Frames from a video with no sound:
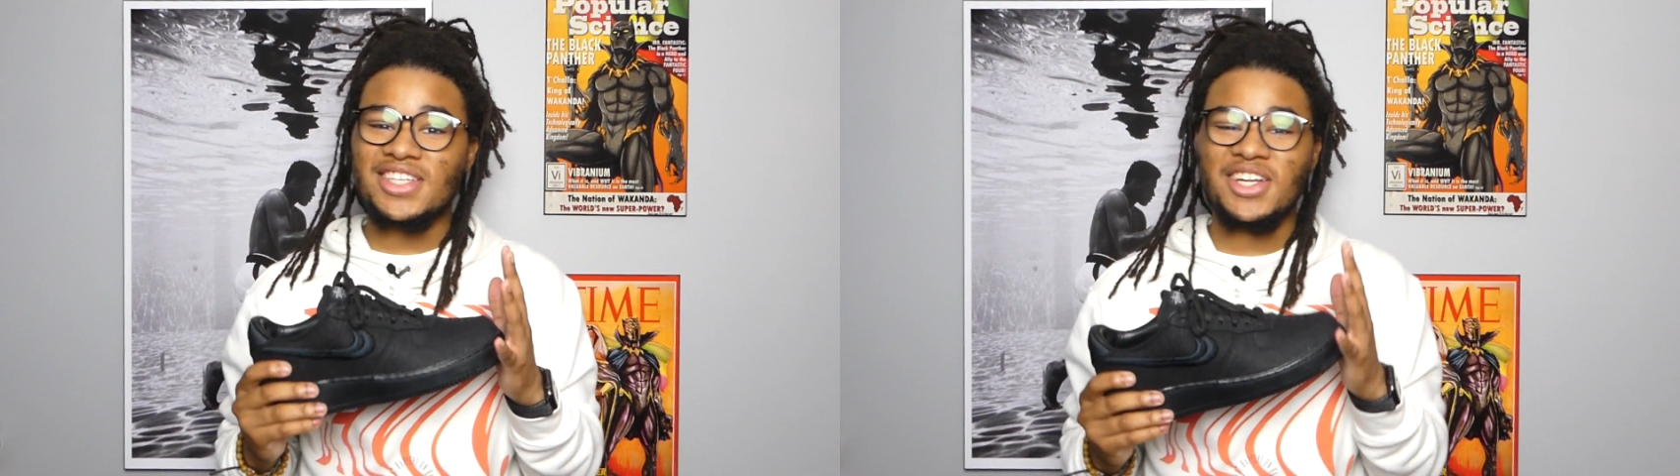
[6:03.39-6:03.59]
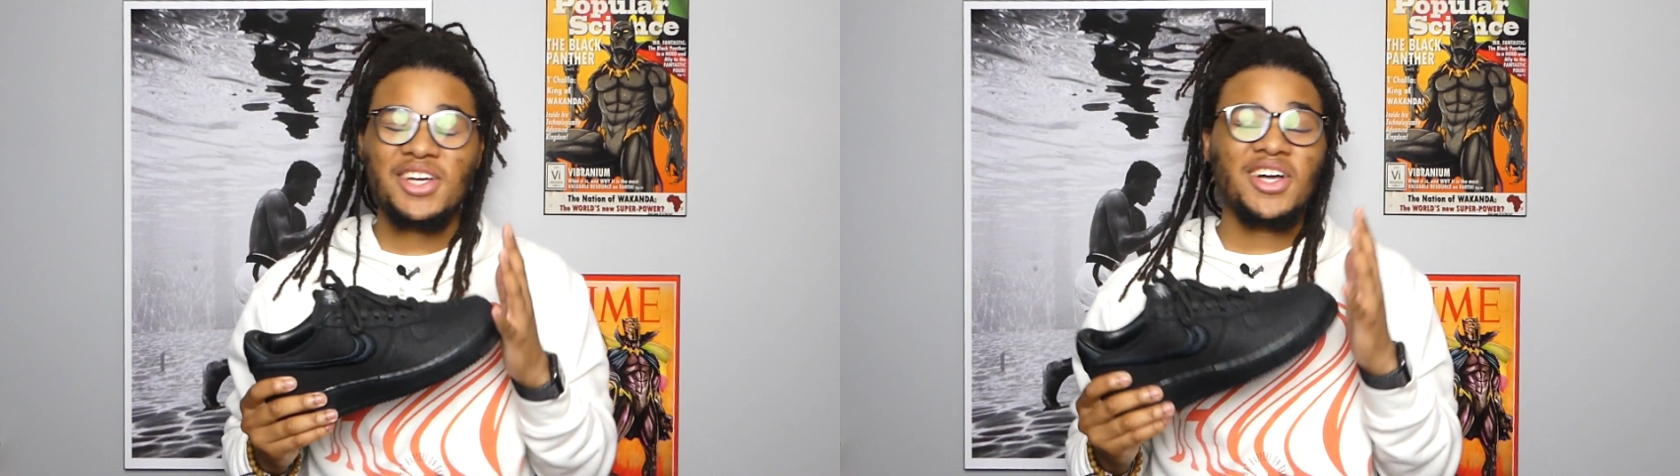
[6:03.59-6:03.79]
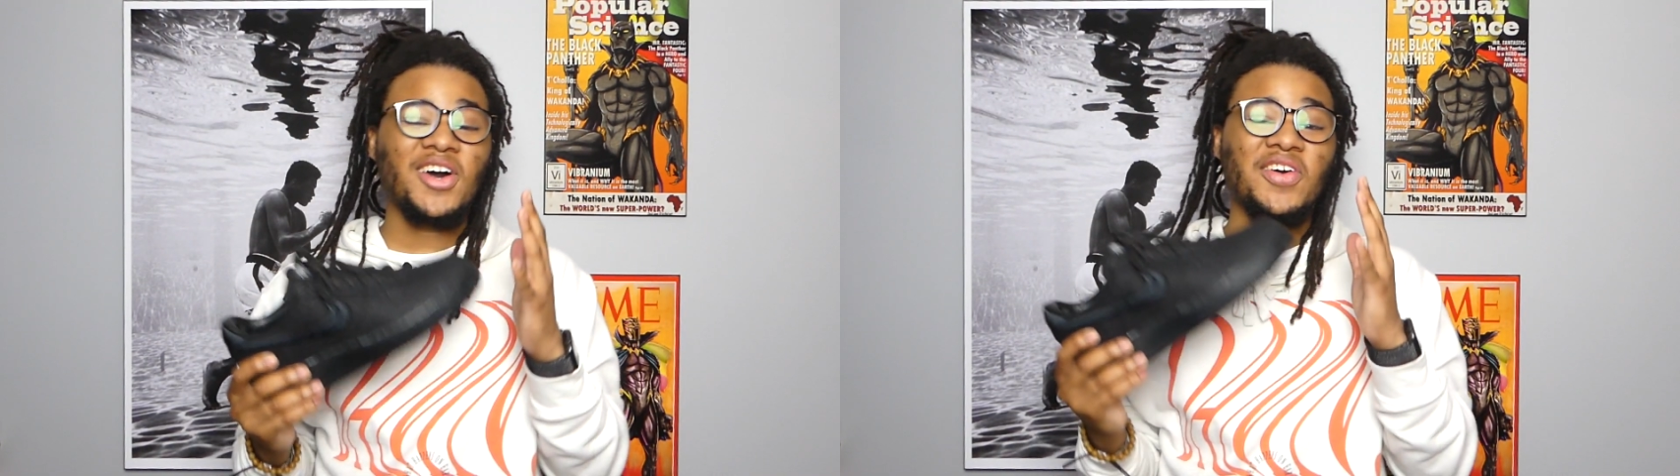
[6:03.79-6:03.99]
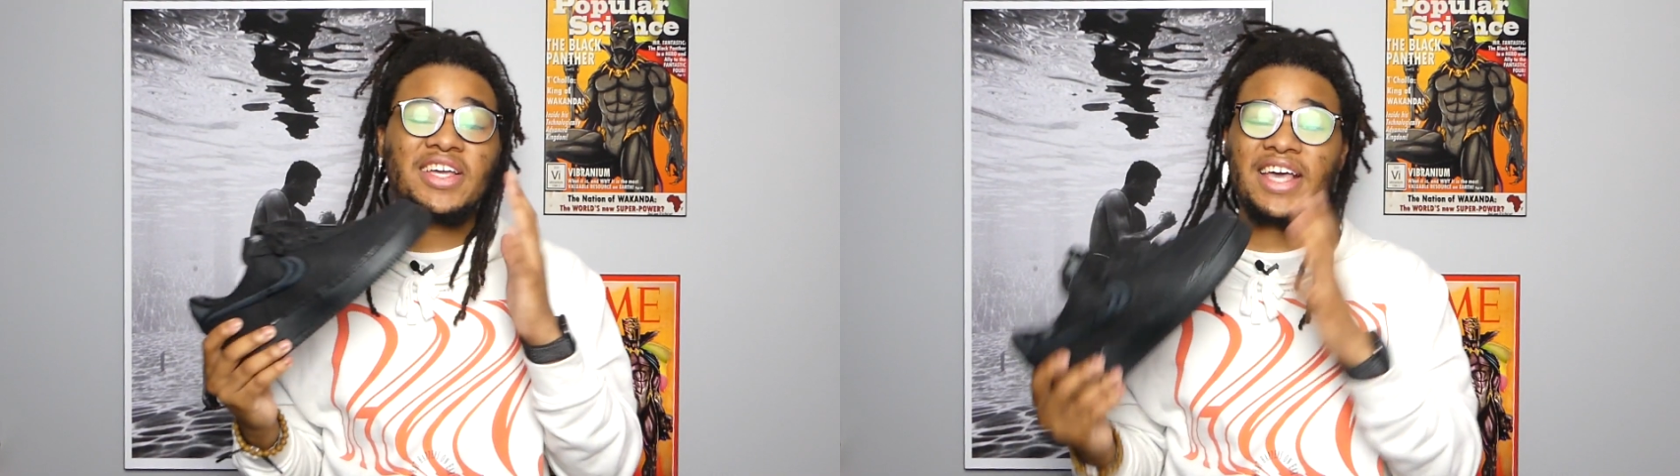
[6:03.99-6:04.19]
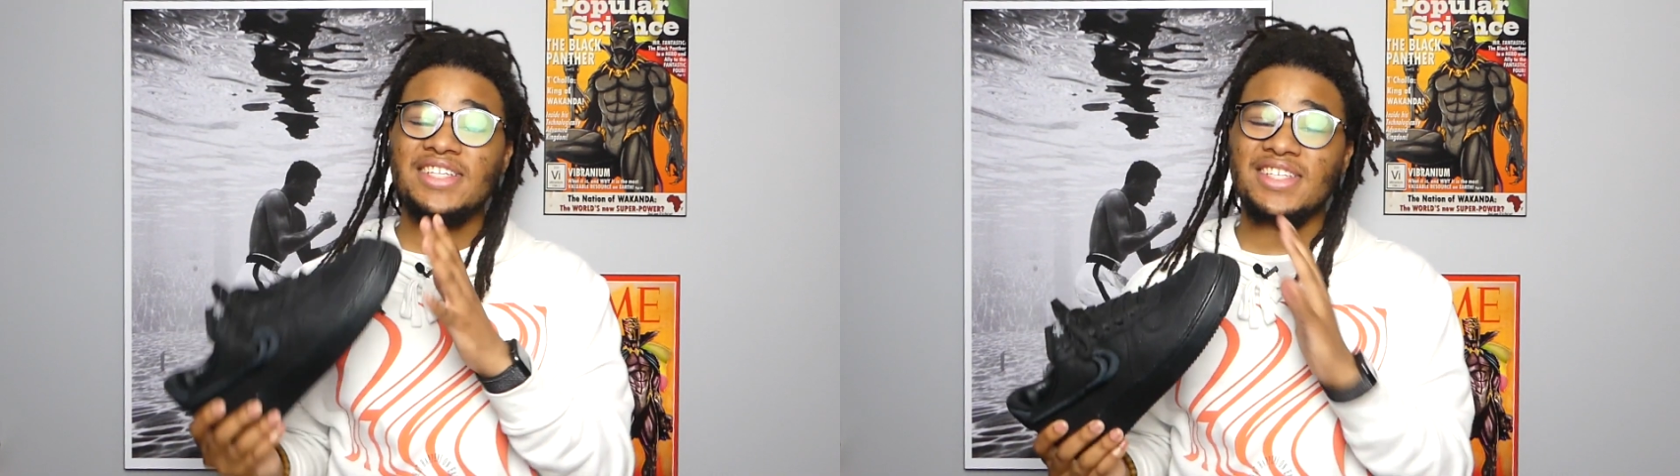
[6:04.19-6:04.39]
gonna go in
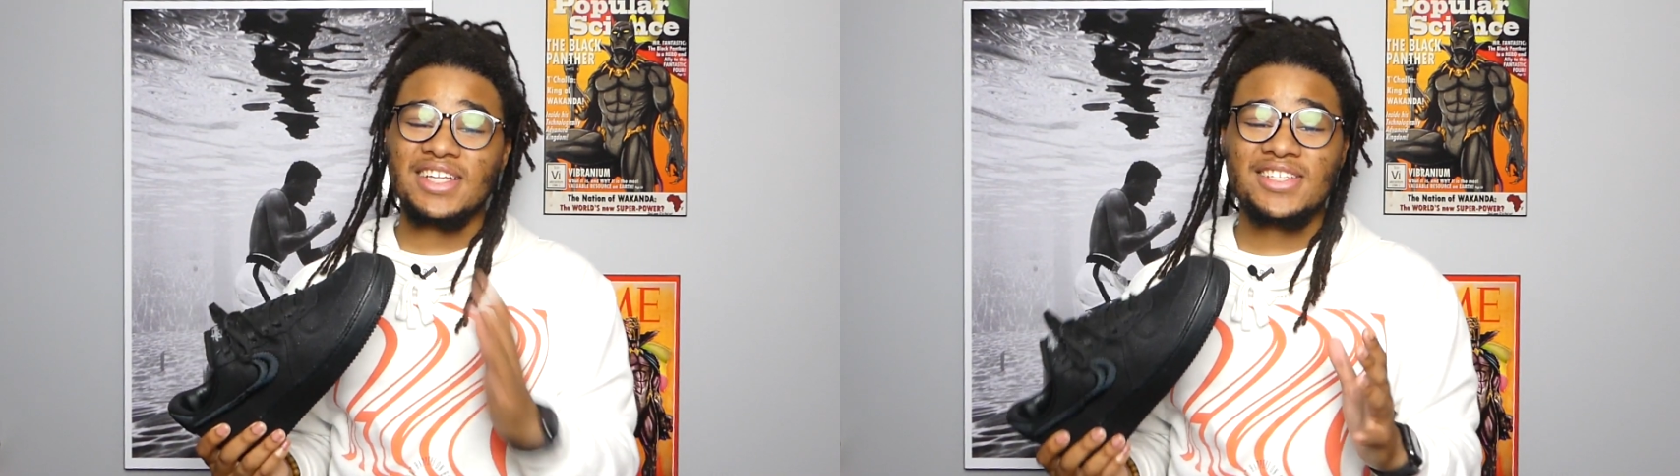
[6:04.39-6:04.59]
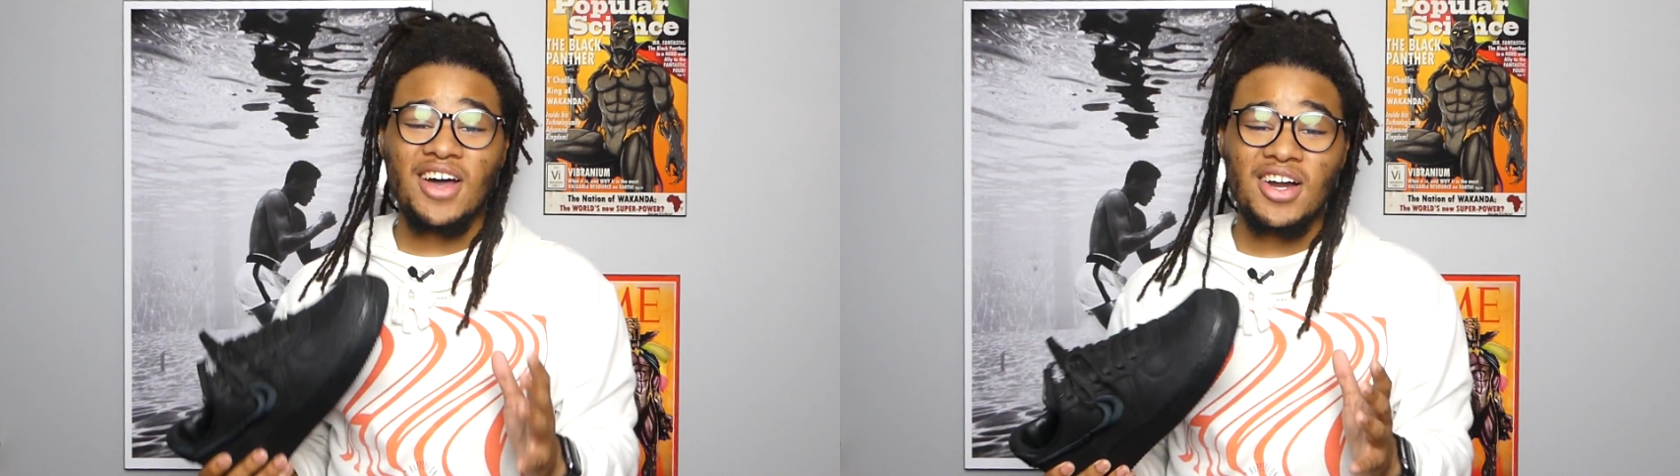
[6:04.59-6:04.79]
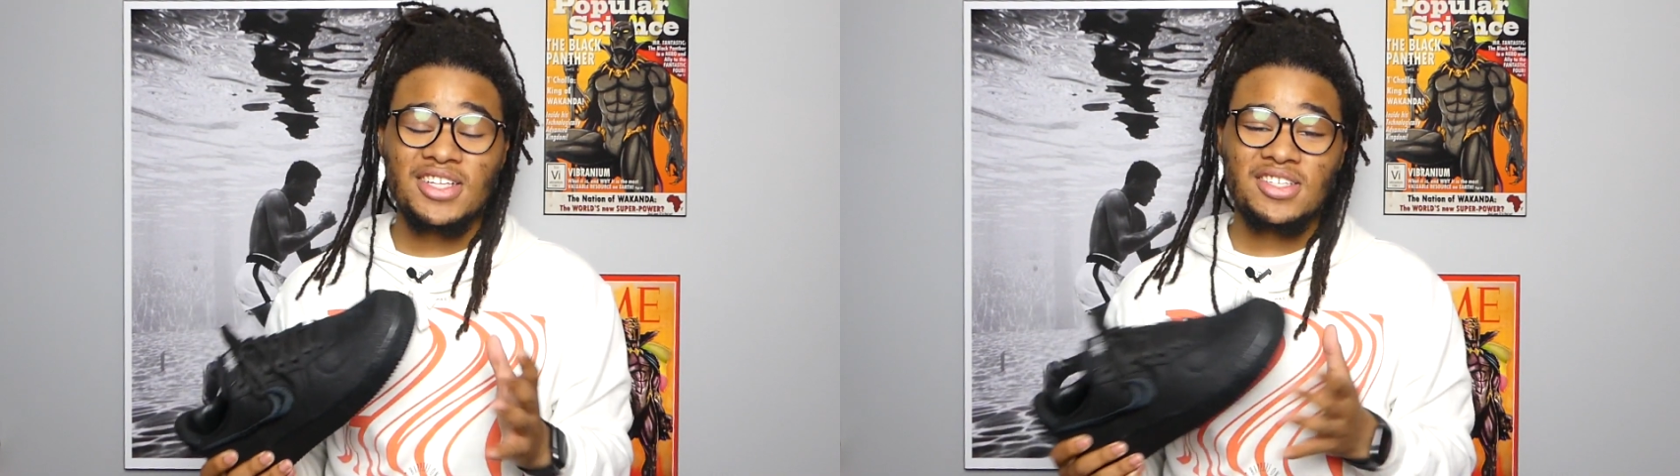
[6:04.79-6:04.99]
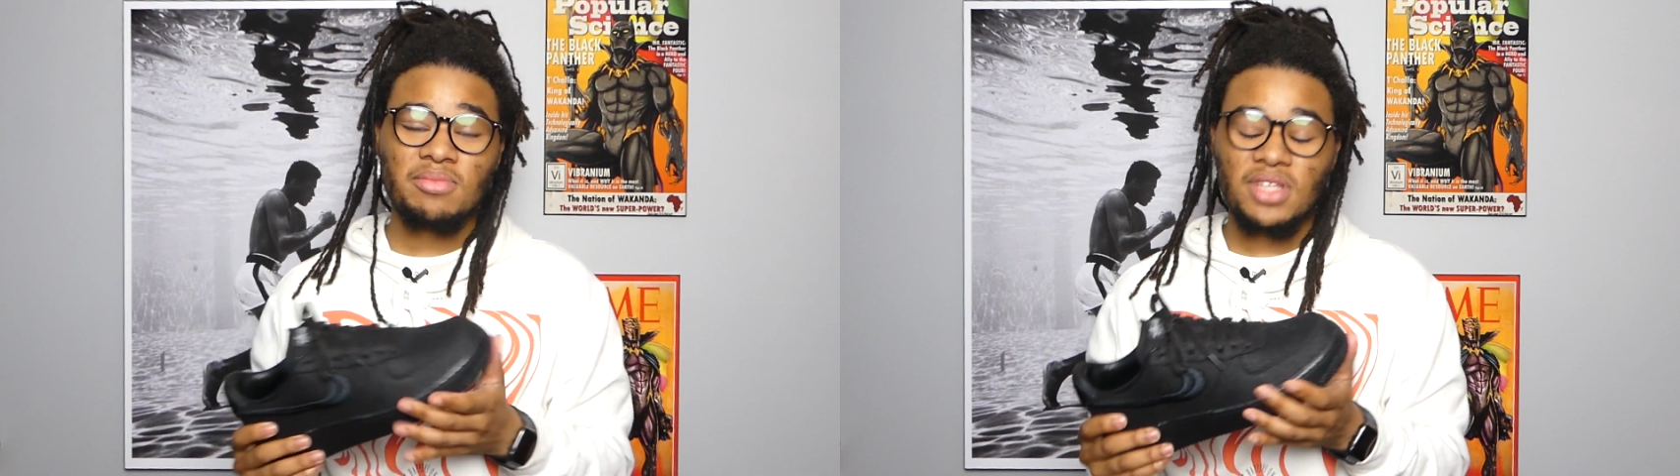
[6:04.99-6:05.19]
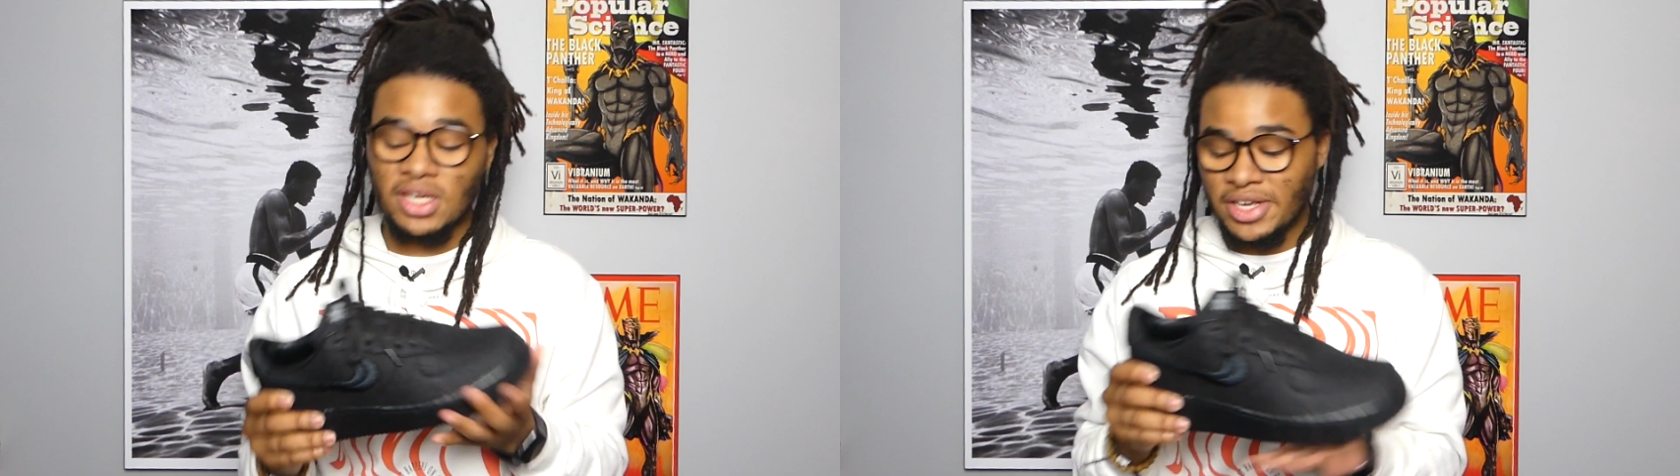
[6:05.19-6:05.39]
case it gets caught on
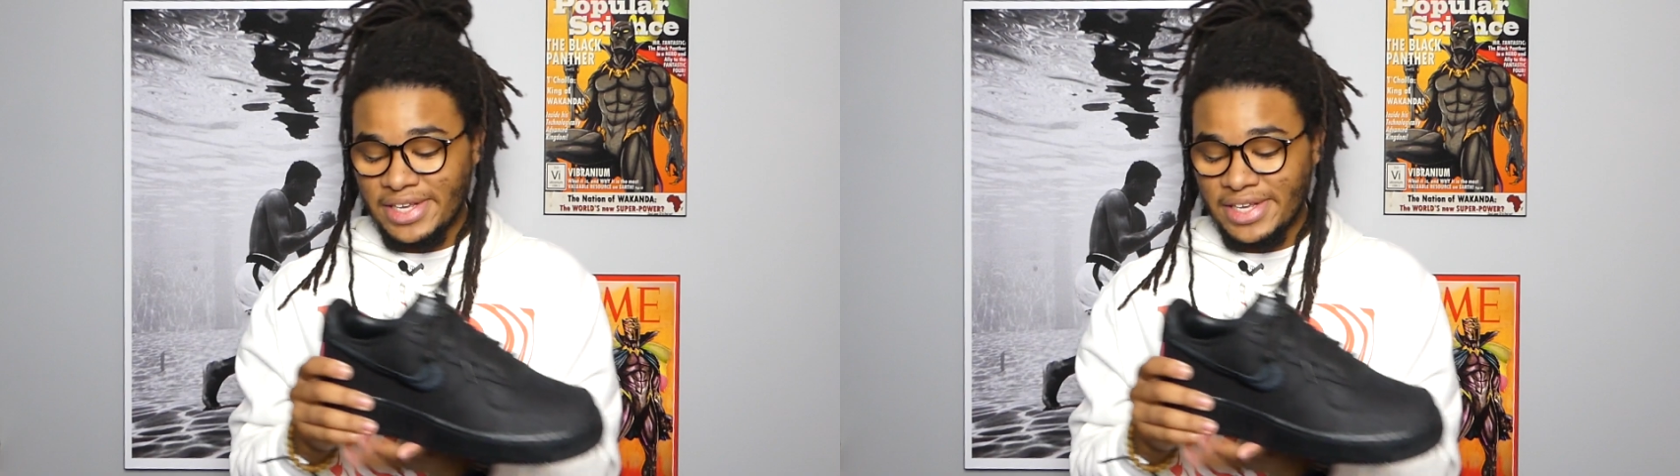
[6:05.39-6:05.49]
something.